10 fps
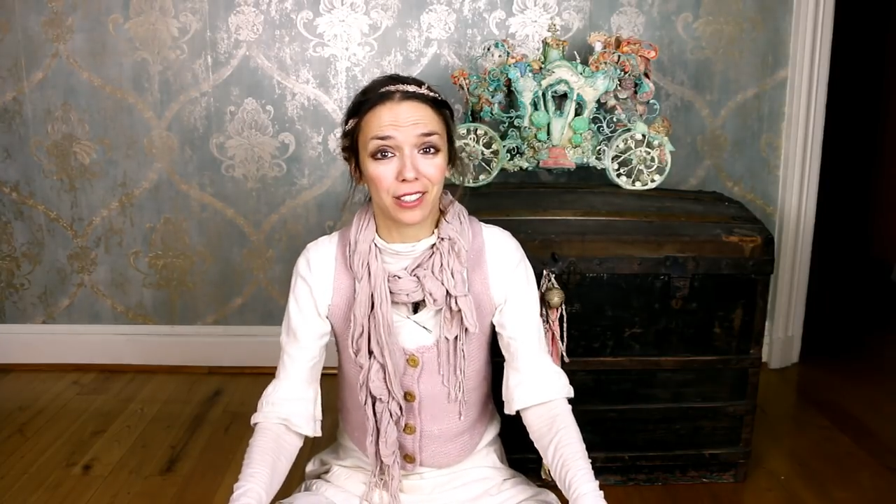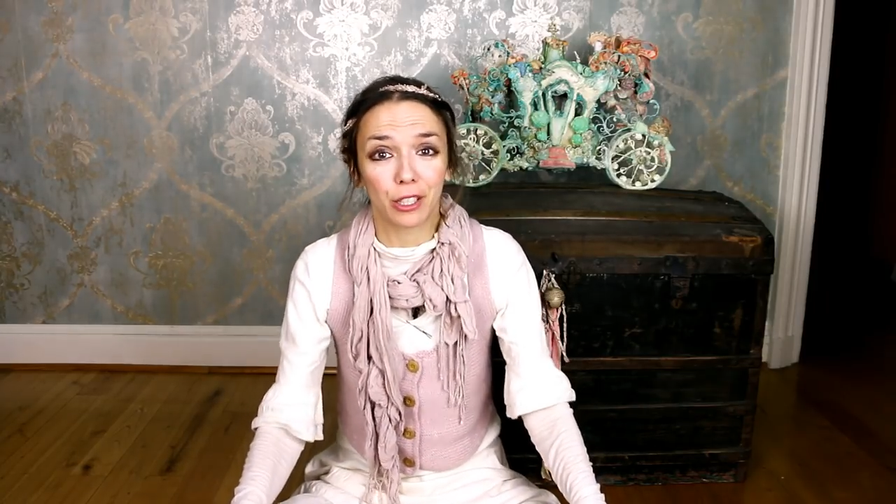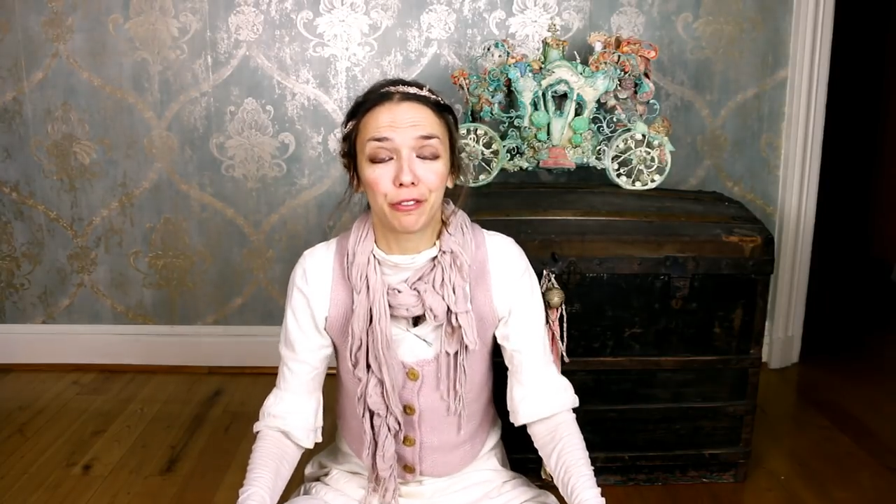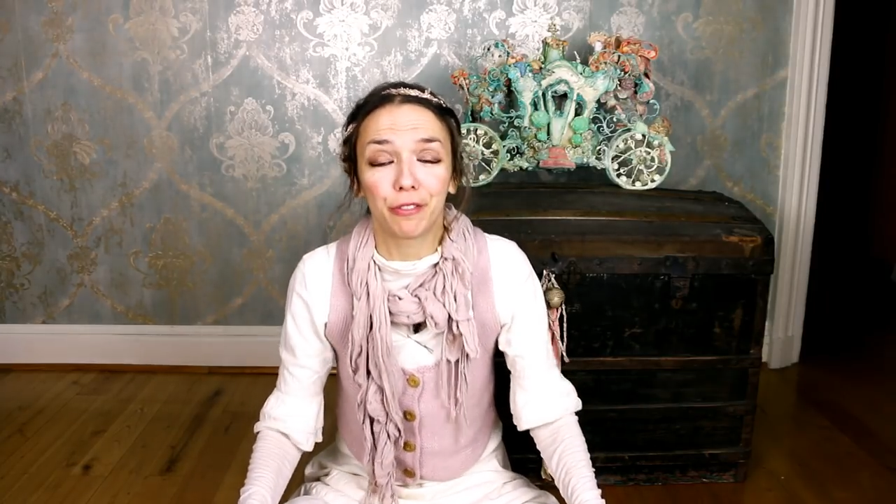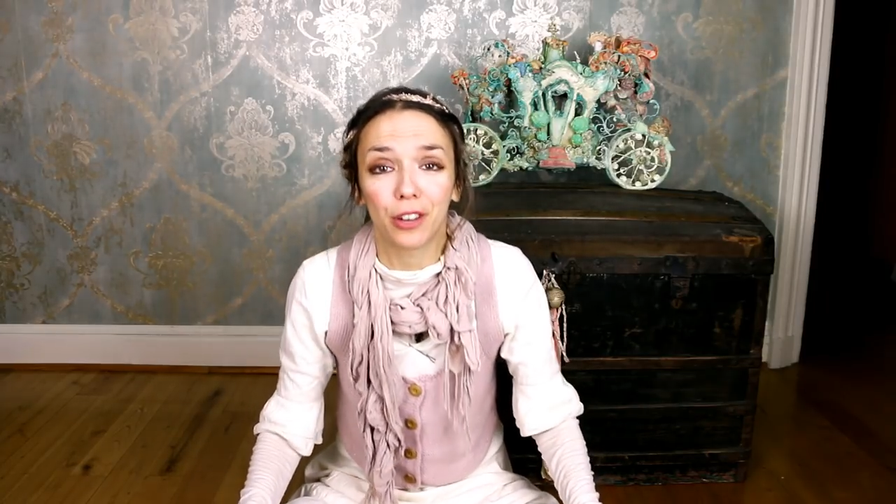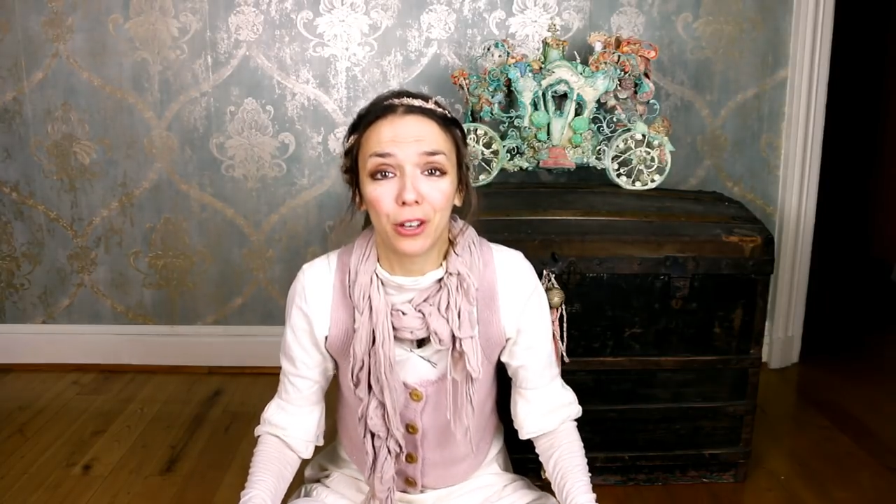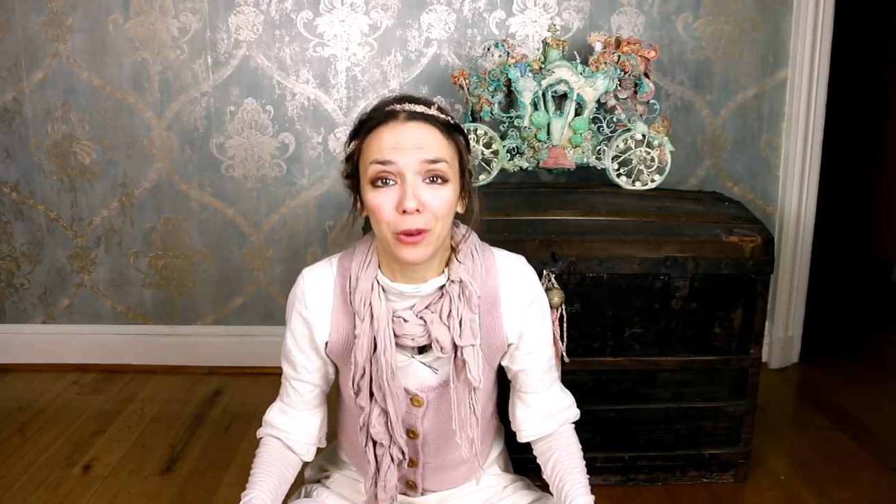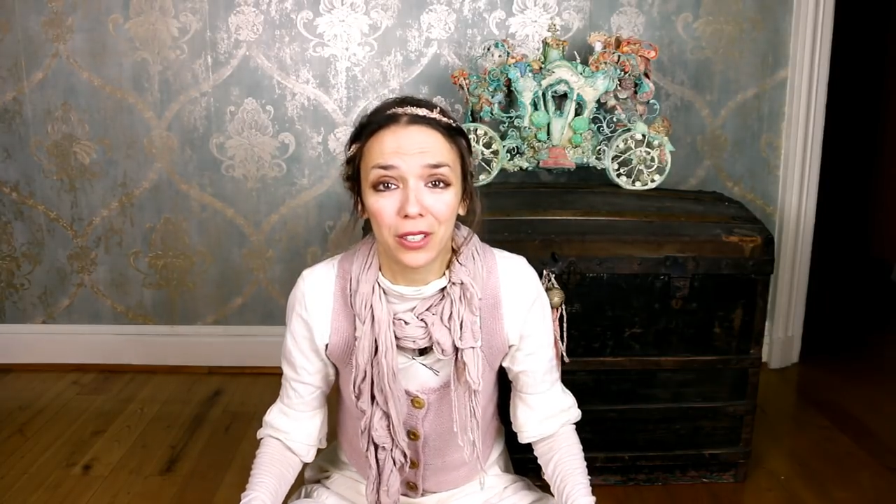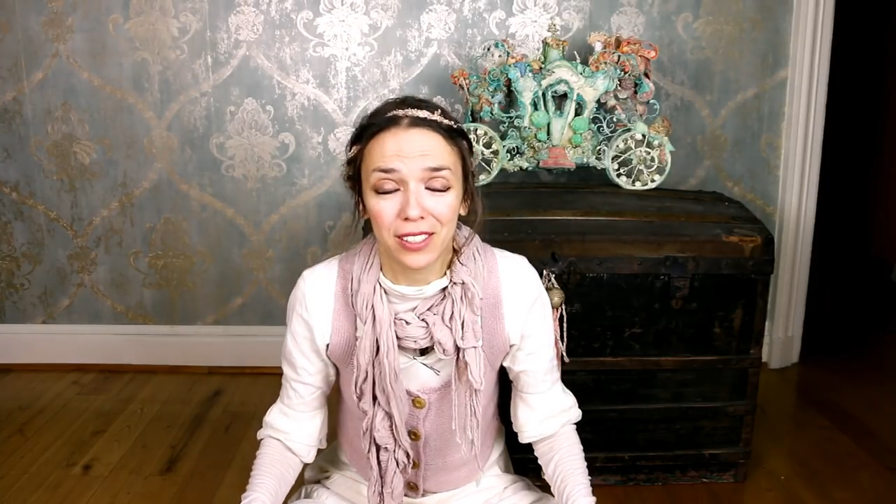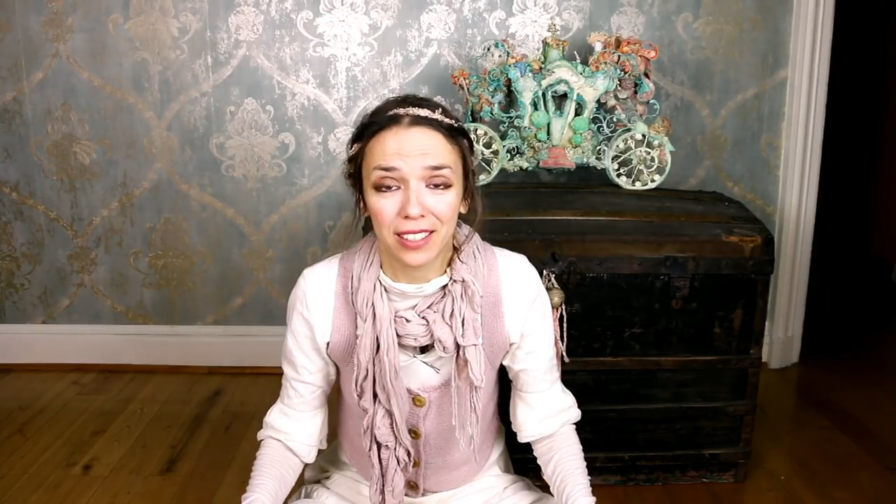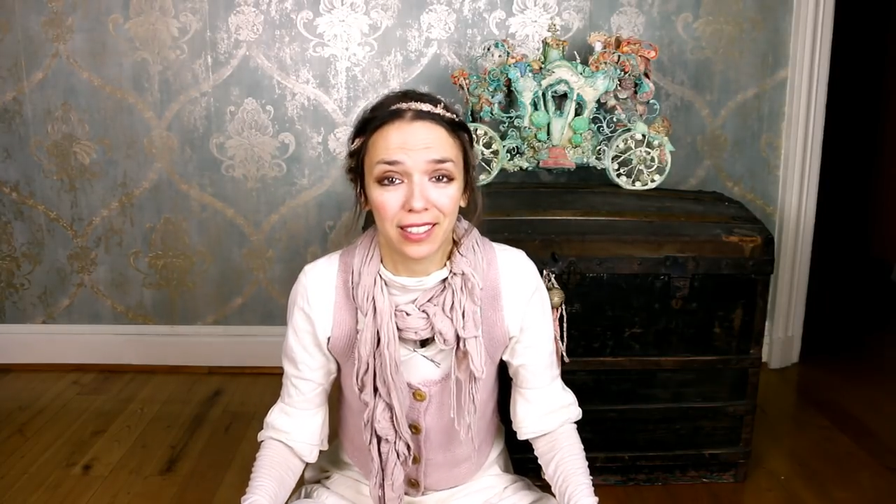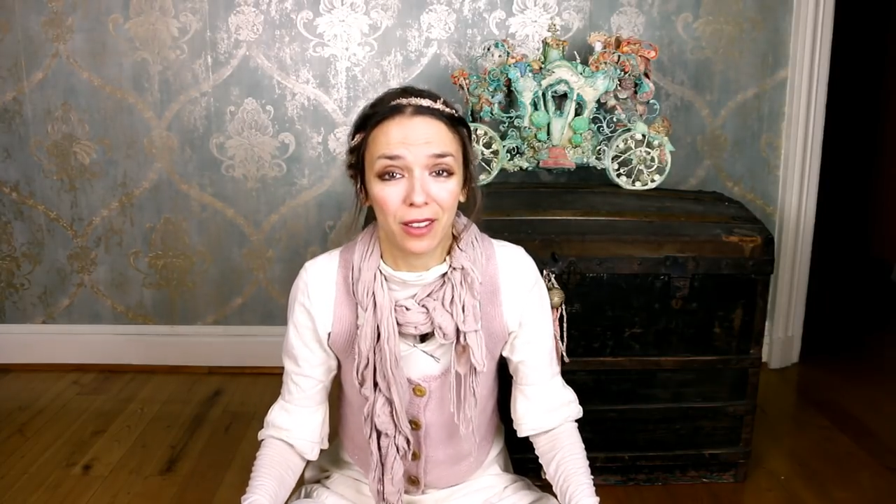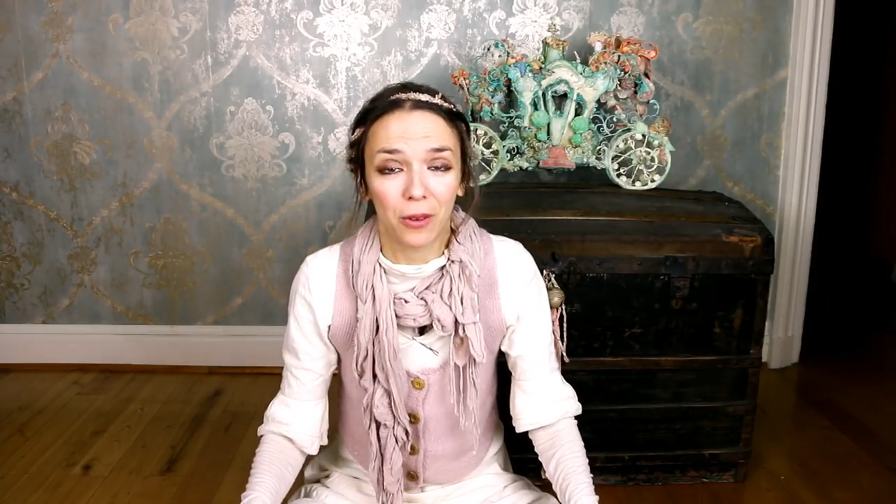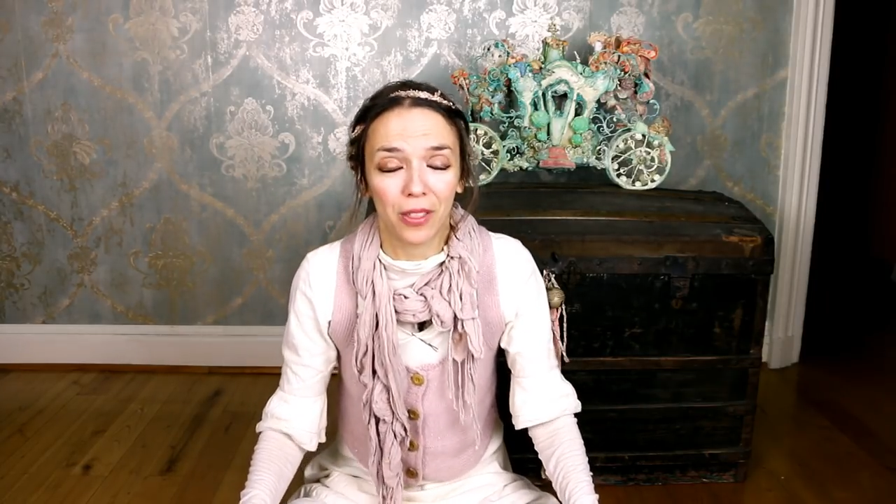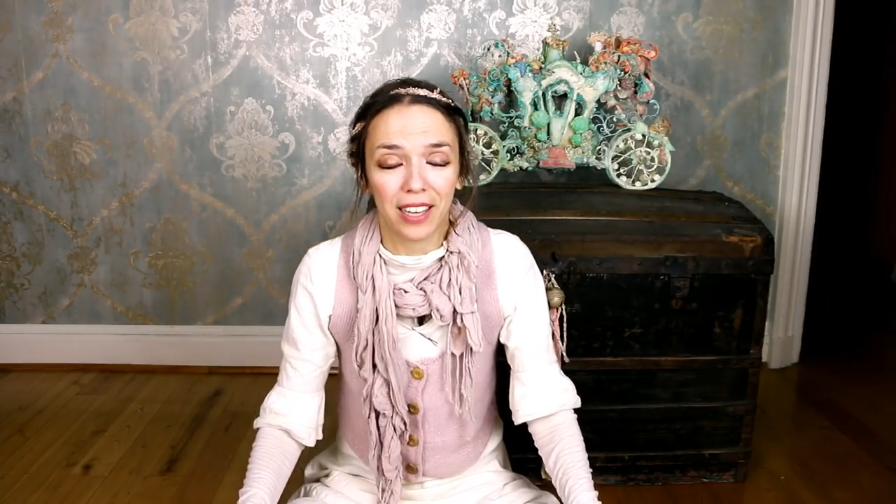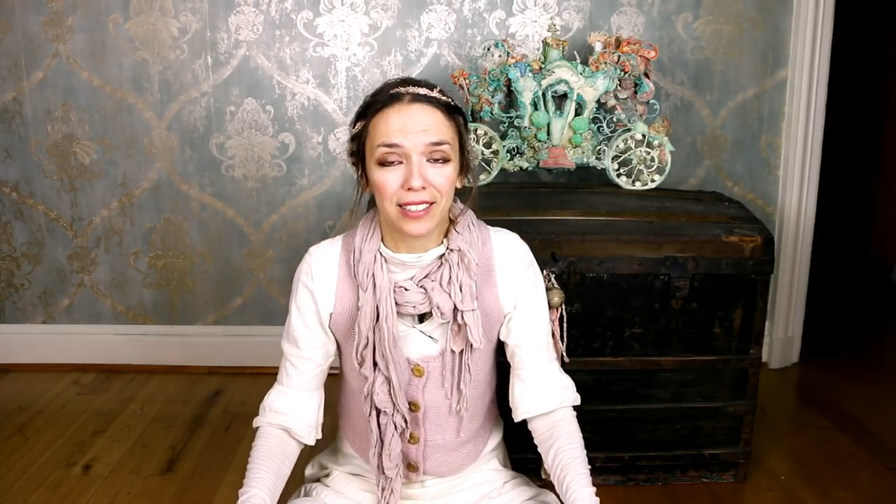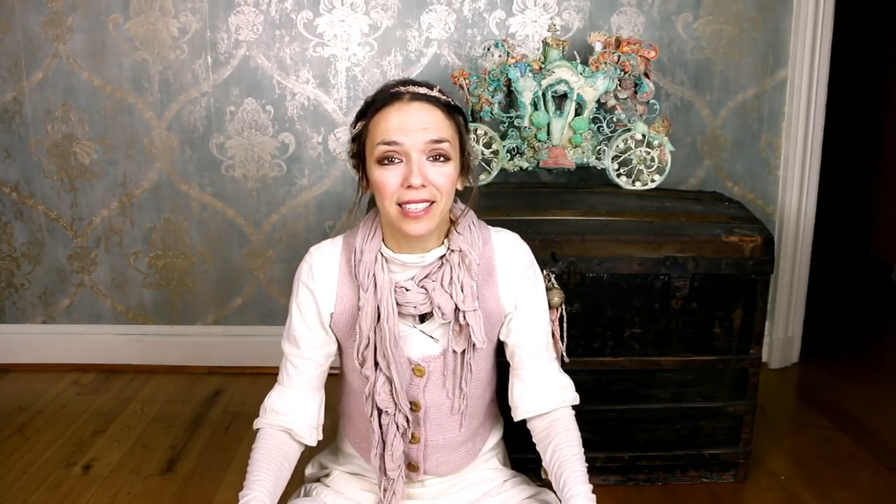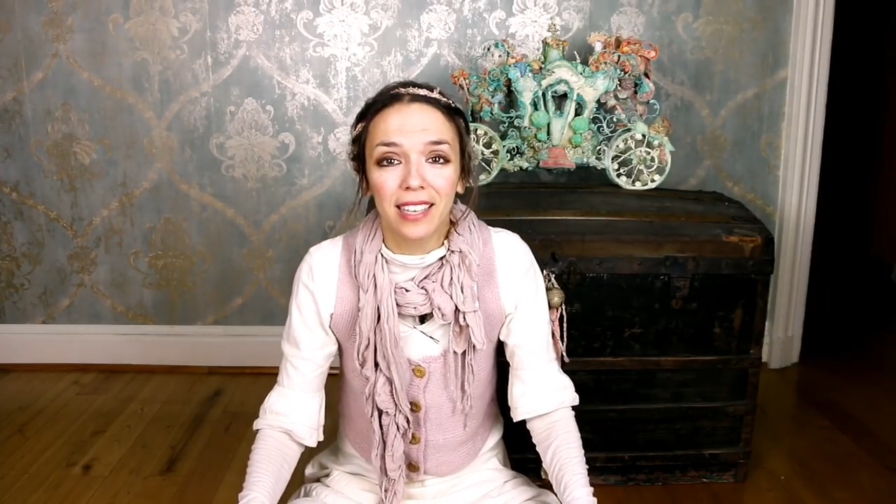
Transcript: and your followers and all that?